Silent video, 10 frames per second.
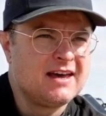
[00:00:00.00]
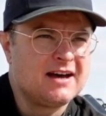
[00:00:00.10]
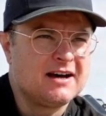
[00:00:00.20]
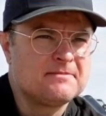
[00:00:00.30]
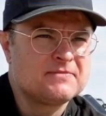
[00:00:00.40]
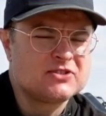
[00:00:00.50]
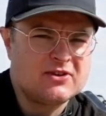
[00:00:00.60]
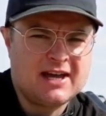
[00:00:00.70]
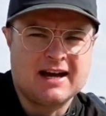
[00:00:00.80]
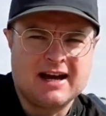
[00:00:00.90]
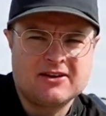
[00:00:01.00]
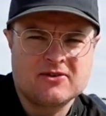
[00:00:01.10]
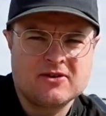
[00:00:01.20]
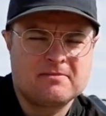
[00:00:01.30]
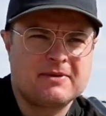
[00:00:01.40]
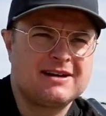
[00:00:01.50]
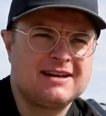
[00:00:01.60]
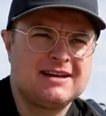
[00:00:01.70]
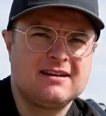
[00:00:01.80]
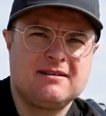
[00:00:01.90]
So yeah, I grew up
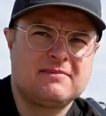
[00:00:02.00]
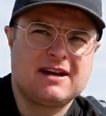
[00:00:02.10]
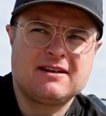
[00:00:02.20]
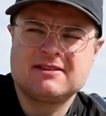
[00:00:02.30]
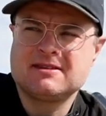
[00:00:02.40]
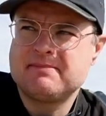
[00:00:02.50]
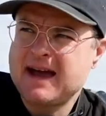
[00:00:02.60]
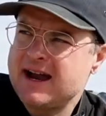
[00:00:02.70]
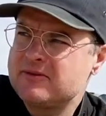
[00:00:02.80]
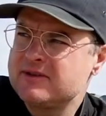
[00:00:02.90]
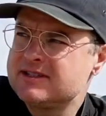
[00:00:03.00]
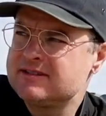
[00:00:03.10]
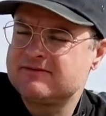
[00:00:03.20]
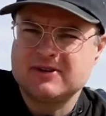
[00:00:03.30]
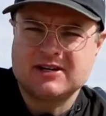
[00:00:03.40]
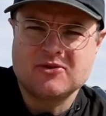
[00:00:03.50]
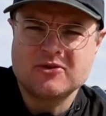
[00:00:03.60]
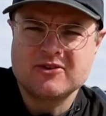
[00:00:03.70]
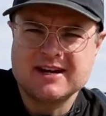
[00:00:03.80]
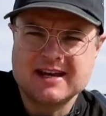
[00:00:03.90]
kind of in the backwoods of like
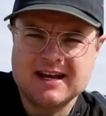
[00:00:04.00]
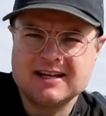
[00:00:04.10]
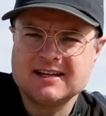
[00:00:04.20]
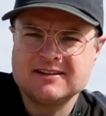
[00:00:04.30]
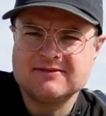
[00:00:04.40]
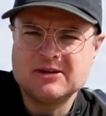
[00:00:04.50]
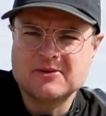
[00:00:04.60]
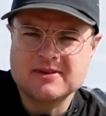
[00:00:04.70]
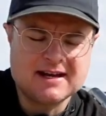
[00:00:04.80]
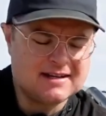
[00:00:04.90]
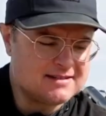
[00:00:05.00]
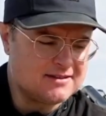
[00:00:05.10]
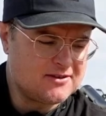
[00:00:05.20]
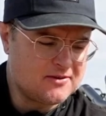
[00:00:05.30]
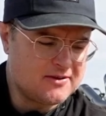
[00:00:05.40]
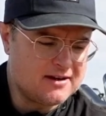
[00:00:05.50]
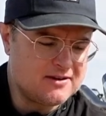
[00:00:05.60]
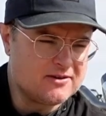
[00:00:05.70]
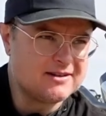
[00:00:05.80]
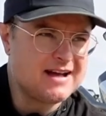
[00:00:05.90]
Coal Creek Canyon, if you know where that is in
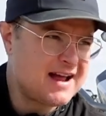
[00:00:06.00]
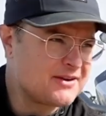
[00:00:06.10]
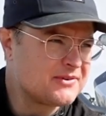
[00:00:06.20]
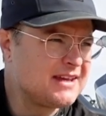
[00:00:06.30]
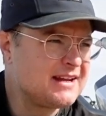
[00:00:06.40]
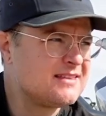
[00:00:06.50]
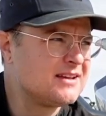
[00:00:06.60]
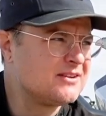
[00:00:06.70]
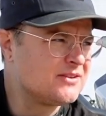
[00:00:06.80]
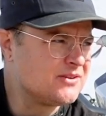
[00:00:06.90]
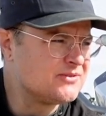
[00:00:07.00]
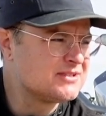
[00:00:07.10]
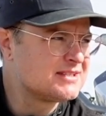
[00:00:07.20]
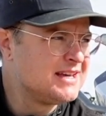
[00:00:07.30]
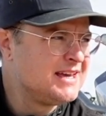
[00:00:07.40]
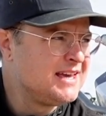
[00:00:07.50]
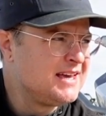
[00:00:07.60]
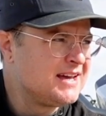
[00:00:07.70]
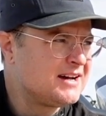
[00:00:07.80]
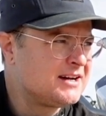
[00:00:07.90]
Colorado, not really anything close.
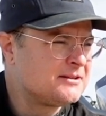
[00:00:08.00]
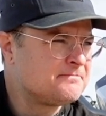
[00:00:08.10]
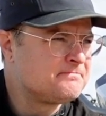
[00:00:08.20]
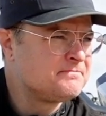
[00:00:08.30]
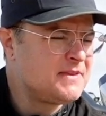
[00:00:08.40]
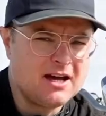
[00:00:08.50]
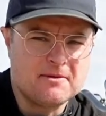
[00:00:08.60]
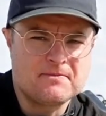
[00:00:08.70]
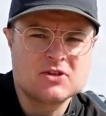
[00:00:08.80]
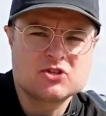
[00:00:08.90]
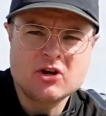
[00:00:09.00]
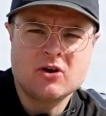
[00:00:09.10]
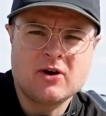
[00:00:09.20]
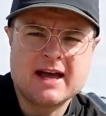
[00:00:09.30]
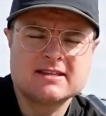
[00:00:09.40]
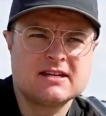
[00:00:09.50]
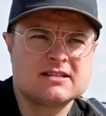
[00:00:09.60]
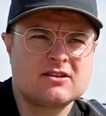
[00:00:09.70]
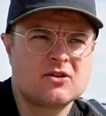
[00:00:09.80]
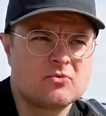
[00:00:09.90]
Yeah, so as I
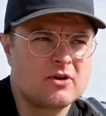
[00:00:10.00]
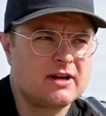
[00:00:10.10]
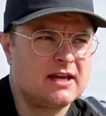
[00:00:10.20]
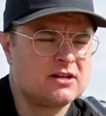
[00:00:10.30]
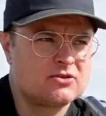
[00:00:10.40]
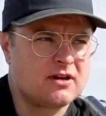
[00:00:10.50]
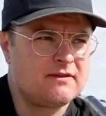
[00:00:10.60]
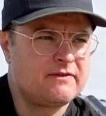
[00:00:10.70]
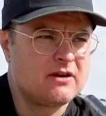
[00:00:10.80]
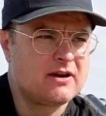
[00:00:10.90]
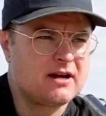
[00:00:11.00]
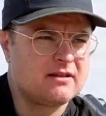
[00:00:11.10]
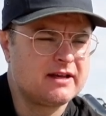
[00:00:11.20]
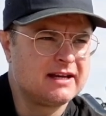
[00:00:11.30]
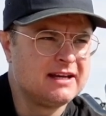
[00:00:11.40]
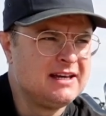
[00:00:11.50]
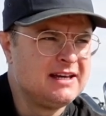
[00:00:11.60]
started working and trying to figure out, like,